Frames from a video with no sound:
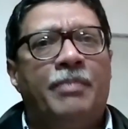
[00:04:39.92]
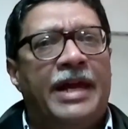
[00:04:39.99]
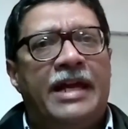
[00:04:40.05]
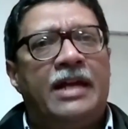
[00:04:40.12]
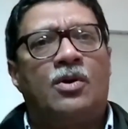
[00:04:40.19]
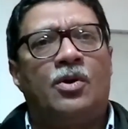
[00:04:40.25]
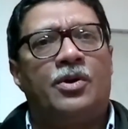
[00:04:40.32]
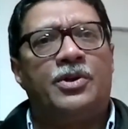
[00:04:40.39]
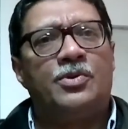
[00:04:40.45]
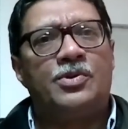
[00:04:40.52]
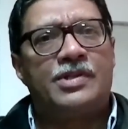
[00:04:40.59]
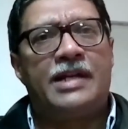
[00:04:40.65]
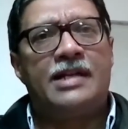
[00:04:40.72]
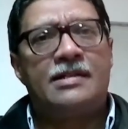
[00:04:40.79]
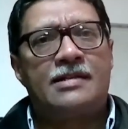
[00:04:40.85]
make or you
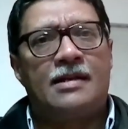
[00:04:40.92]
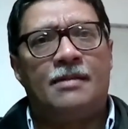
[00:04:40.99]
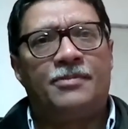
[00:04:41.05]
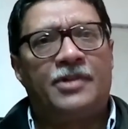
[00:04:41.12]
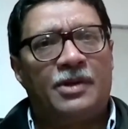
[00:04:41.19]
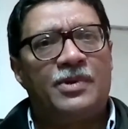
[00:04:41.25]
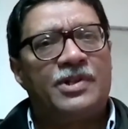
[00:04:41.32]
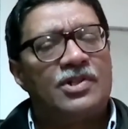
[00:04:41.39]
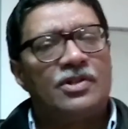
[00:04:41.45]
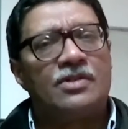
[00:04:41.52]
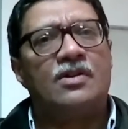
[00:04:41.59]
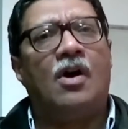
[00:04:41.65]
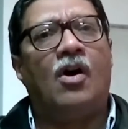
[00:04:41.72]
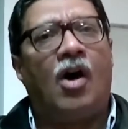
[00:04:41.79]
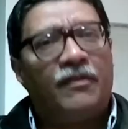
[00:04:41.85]
say something which is
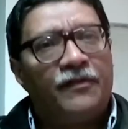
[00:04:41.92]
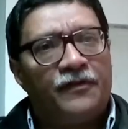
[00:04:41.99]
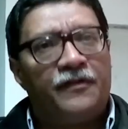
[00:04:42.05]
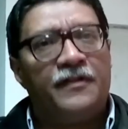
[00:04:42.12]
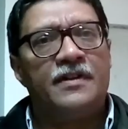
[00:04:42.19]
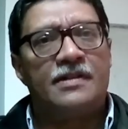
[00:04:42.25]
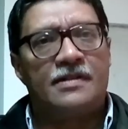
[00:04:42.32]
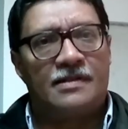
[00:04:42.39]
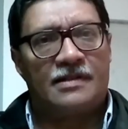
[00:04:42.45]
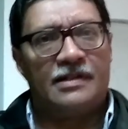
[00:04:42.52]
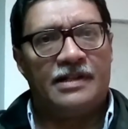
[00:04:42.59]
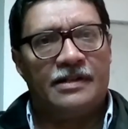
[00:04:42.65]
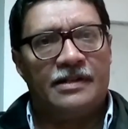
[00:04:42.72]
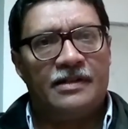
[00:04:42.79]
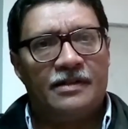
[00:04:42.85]
obviously
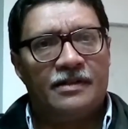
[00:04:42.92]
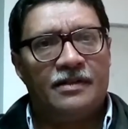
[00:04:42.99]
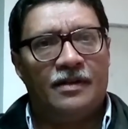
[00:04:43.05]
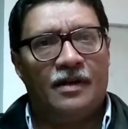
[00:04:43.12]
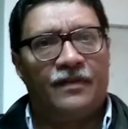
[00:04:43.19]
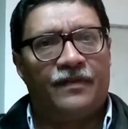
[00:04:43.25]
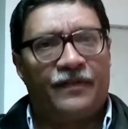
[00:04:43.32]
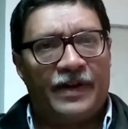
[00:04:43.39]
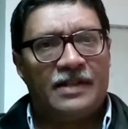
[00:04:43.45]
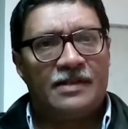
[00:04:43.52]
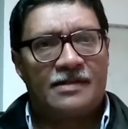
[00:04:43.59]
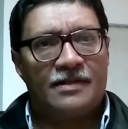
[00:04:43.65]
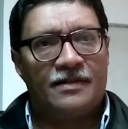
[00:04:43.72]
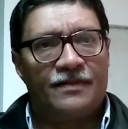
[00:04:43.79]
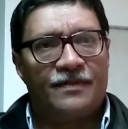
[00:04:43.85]

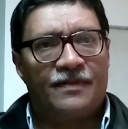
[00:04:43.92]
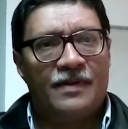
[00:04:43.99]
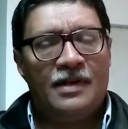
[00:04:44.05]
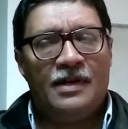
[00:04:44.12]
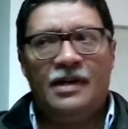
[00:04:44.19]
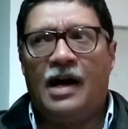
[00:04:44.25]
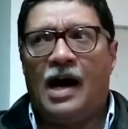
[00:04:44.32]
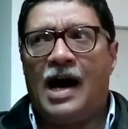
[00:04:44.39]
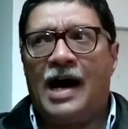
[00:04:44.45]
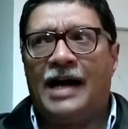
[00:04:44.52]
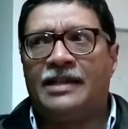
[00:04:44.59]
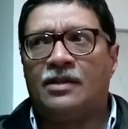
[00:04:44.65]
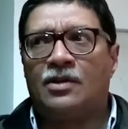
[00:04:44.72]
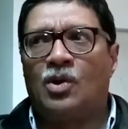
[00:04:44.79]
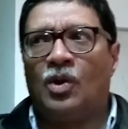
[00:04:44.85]
offensive,
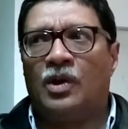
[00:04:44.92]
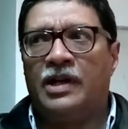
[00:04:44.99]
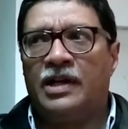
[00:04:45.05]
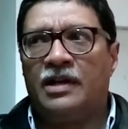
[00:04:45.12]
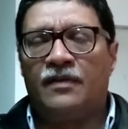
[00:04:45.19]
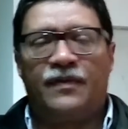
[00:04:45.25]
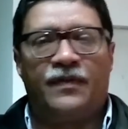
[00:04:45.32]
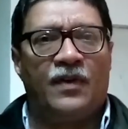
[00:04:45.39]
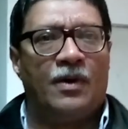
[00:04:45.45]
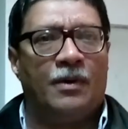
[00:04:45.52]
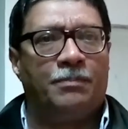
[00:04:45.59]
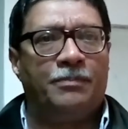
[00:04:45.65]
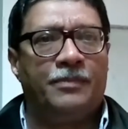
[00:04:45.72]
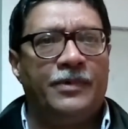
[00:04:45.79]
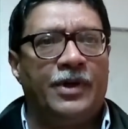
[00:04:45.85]
either calling for,
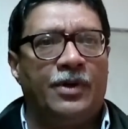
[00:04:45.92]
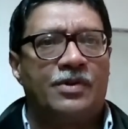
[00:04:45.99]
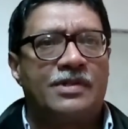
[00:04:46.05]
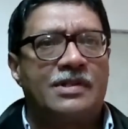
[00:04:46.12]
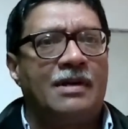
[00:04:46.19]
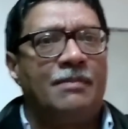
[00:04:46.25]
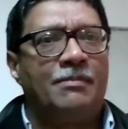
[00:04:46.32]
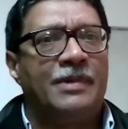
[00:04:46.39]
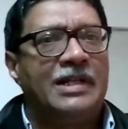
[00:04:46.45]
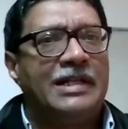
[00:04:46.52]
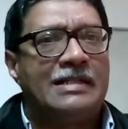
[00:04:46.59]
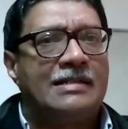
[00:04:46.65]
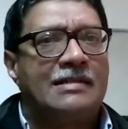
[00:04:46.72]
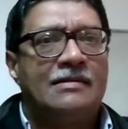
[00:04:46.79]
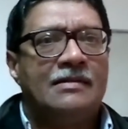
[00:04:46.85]

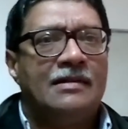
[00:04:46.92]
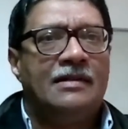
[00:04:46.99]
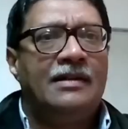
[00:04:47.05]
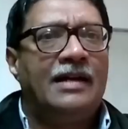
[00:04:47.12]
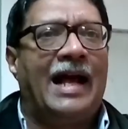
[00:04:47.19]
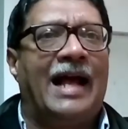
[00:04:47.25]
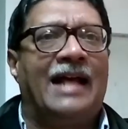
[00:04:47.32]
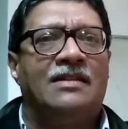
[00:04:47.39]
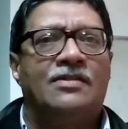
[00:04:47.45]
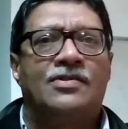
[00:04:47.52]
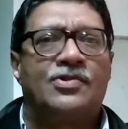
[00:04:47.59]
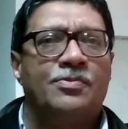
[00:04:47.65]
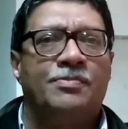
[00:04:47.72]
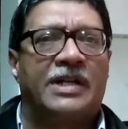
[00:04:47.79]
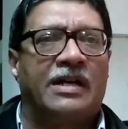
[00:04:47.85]
somebody's hands
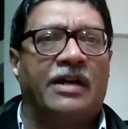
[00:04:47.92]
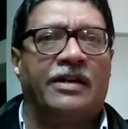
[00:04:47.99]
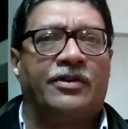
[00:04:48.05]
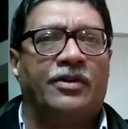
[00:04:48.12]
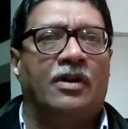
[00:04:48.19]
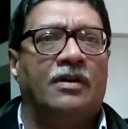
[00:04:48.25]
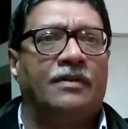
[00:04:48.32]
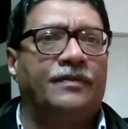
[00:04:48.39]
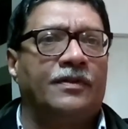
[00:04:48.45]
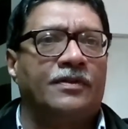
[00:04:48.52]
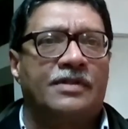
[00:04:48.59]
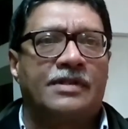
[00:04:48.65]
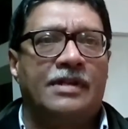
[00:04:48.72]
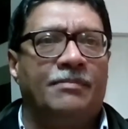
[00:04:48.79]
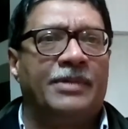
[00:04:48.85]
to be cut off or
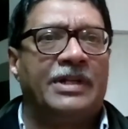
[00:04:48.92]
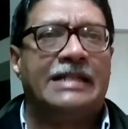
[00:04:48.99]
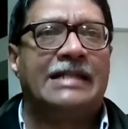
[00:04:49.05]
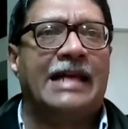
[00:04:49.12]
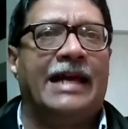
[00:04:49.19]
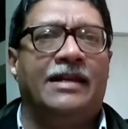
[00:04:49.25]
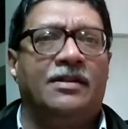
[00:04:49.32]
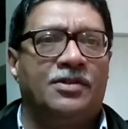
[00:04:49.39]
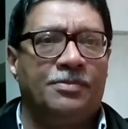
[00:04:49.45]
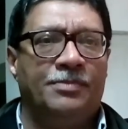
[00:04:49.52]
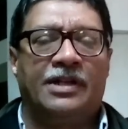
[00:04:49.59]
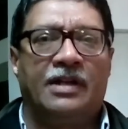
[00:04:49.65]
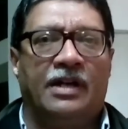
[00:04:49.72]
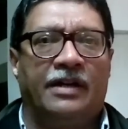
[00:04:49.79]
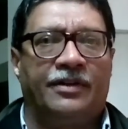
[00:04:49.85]
somebody's head to be
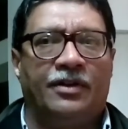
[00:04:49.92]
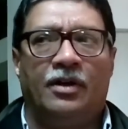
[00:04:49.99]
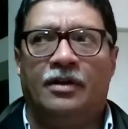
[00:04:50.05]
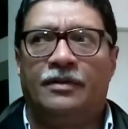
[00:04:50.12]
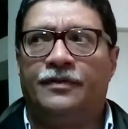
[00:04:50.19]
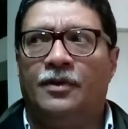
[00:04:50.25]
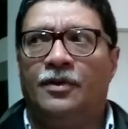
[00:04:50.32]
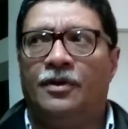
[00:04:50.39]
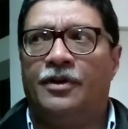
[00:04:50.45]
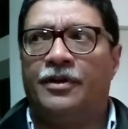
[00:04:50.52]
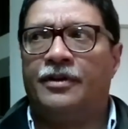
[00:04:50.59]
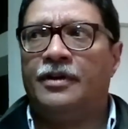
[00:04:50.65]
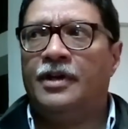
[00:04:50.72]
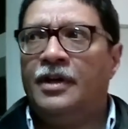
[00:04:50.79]
cut off, or